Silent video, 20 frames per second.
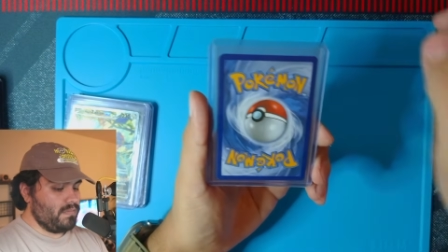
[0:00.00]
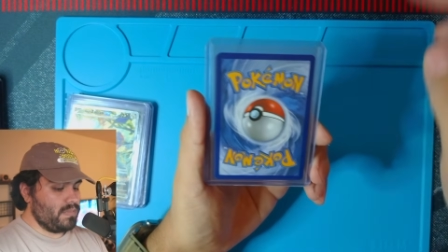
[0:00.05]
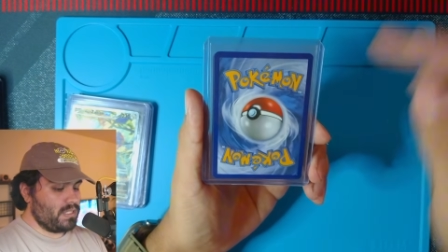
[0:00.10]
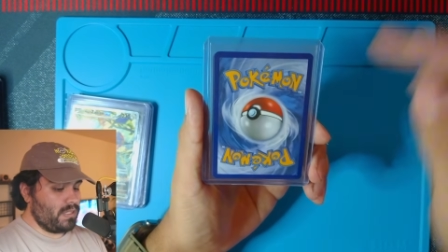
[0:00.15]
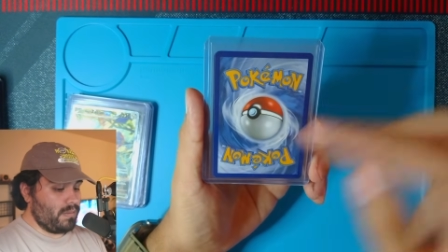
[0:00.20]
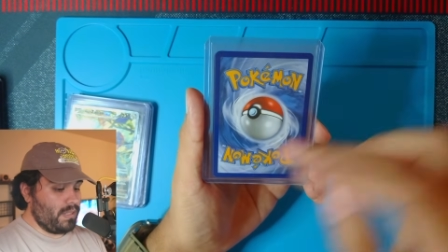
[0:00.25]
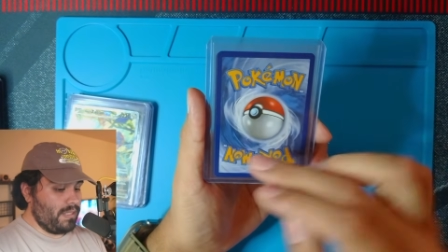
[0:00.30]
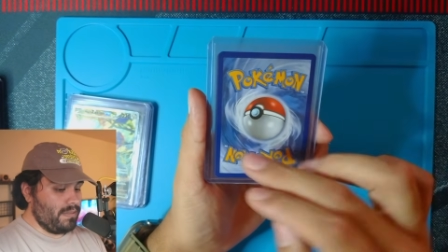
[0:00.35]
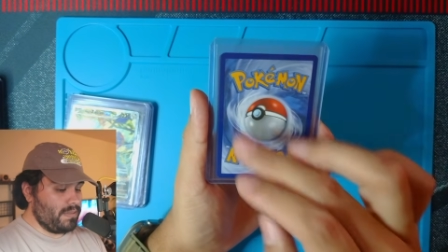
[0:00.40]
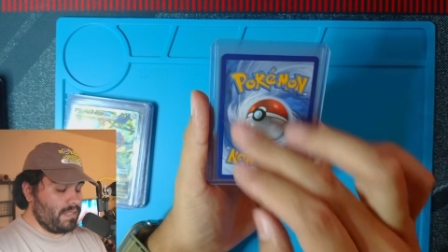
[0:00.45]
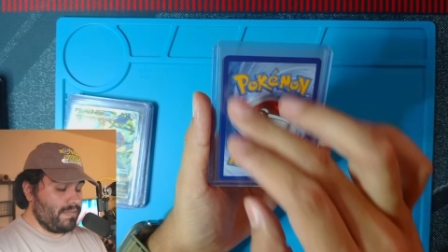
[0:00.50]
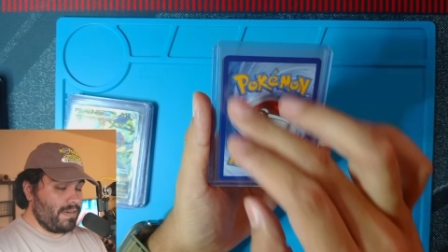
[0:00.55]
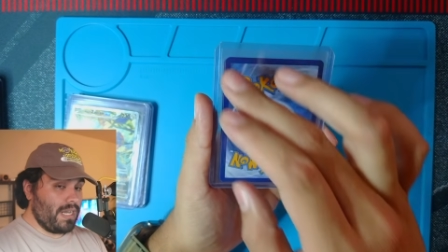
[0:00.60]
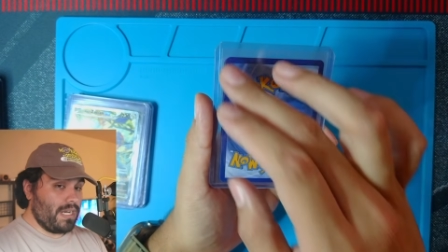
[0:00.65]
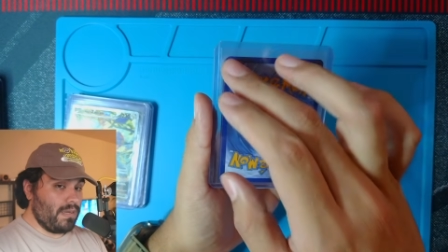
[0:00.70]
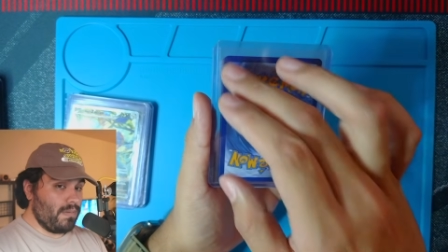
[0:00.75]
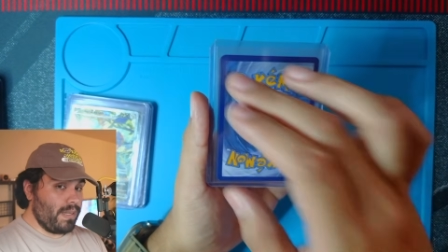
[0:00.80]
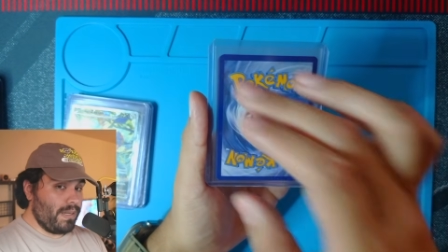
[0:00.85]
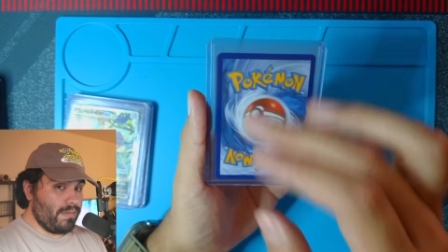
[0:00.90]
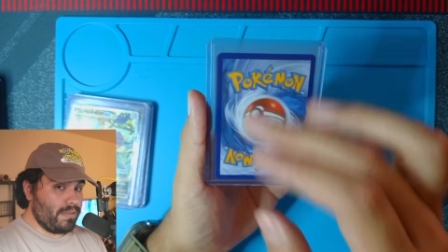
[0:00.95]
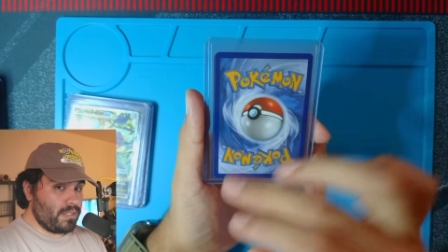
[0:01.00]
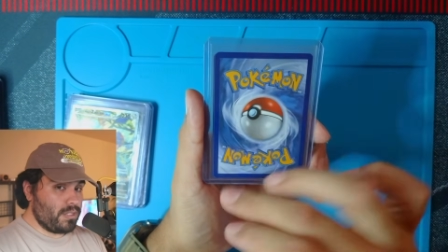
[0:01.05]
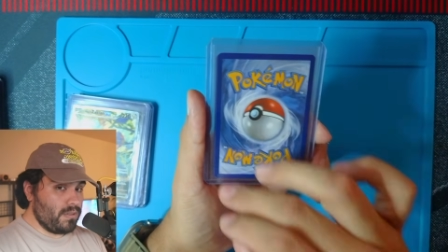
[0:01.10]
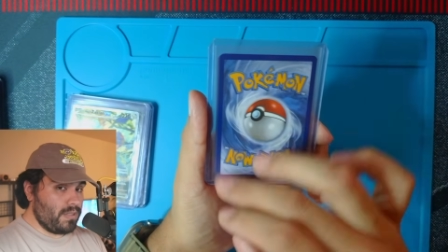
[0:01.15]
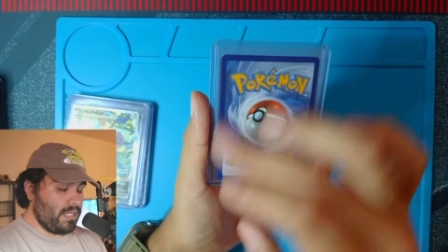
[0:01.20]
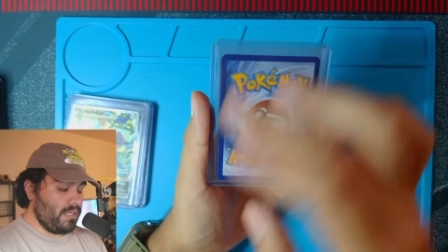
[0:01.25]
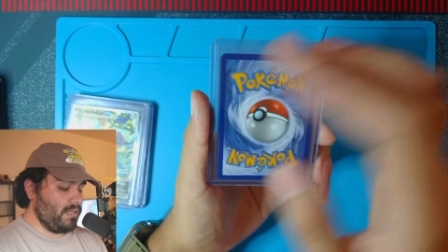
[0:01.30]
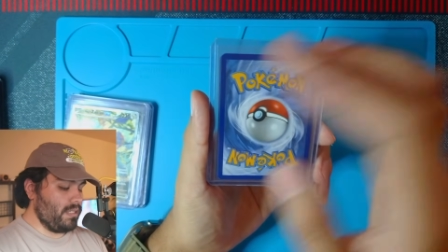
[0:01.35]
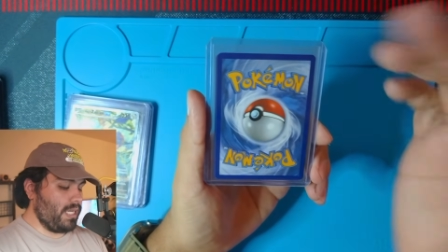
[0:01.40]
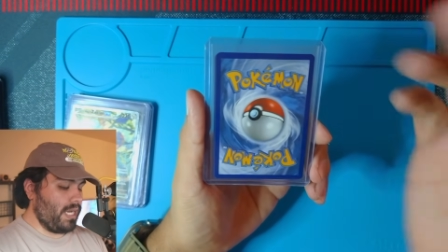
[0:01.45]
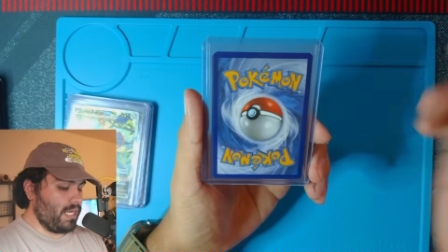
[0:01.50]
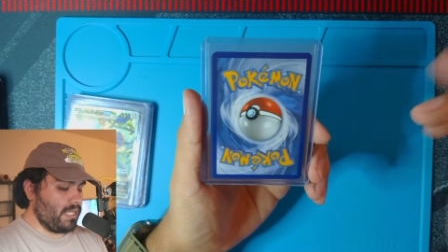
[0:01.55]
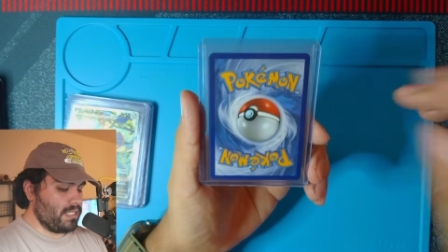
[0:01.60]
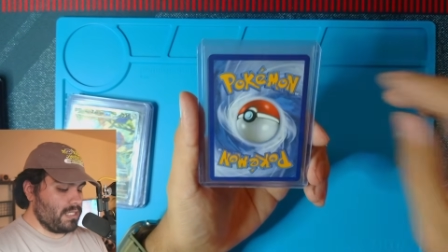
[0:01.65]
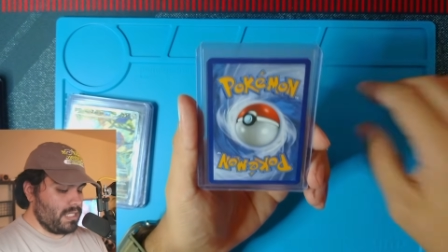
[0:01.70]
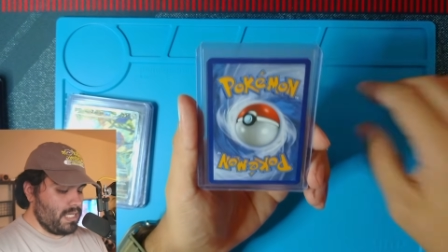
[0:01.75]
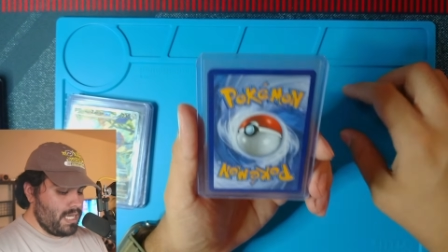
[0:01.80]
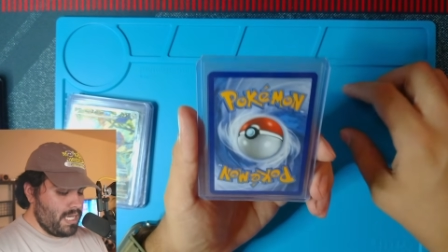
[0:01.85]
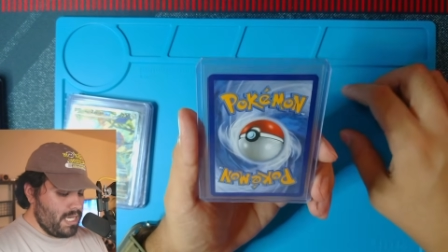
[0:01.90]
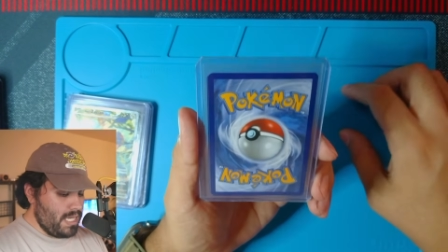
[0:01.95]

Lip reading: Sometimes I've gotten away with two little dots.